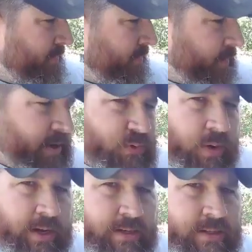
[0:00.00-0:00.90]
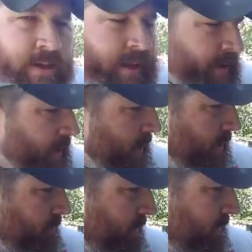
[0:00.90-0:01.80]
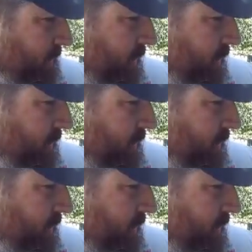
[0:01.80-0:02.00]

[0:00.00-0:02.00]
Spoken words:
price-wise, but